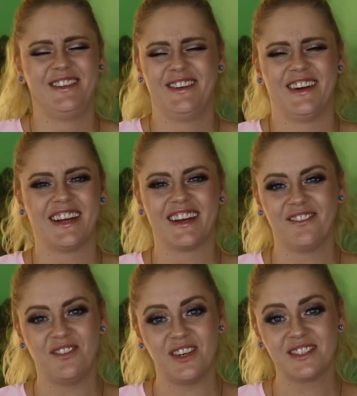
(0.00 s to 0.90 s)
I'm
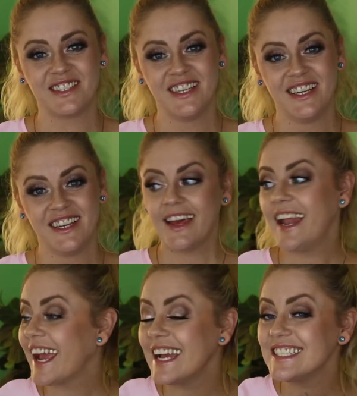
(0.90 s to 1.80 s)
confused. And
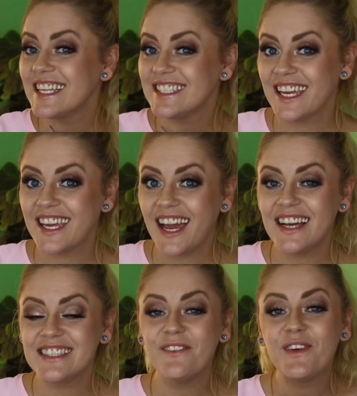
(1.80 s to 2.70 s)
I guess that's it,
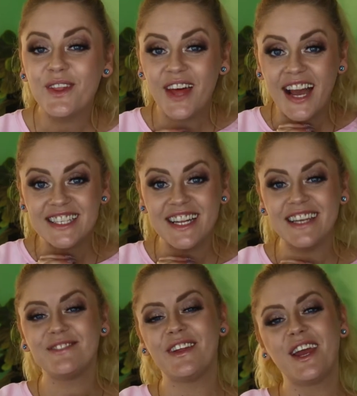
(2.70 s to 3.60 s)
guys. If you liked
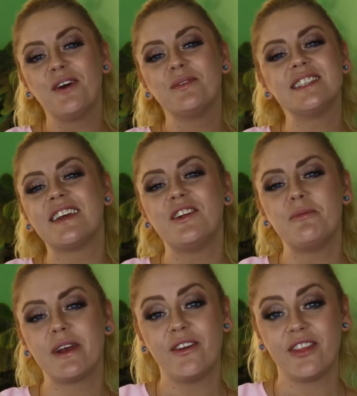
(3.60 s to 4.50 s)
today's video, please give it a
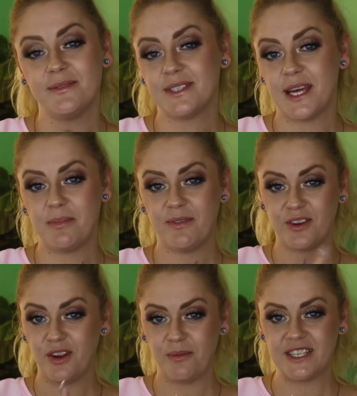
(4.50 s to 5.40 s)
big old thumbs up. If you're
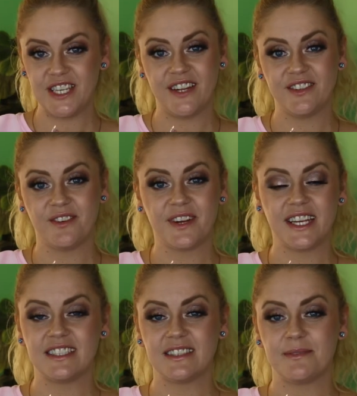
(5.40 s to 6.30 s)
new to my channel, don't
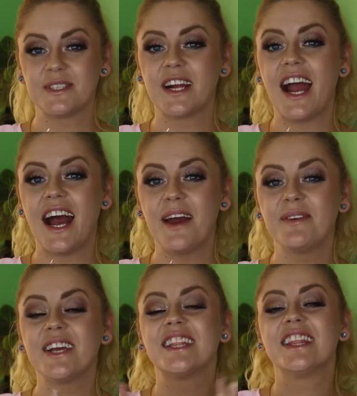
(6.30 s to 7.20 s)
forget to
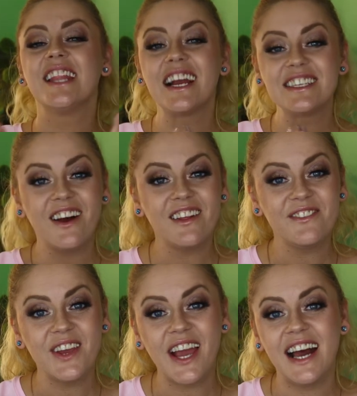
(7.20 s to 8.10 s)
subscribe. Good luck to all of
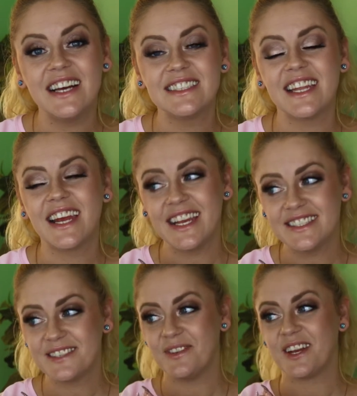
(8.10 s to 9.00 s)
you guys, and I
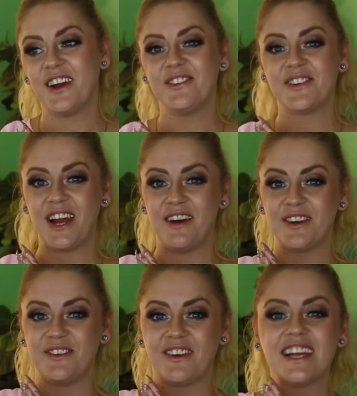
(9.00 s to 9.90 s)
guess I'm gonna go for now, but
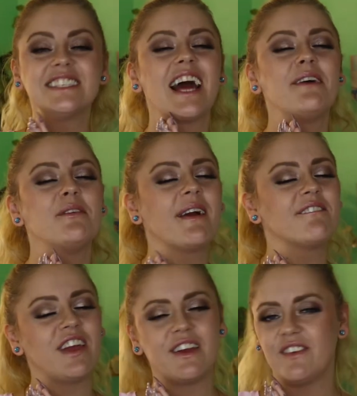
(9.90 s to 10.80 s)
no worries. I'll be back
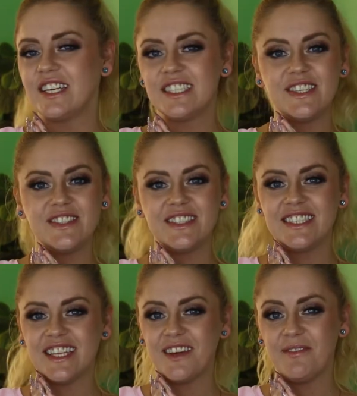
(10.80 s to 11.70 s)
very, very soon.
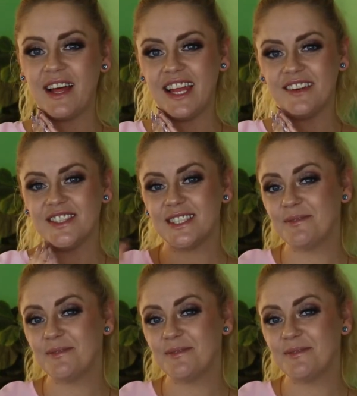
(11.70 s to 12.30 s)
Till then, my loves.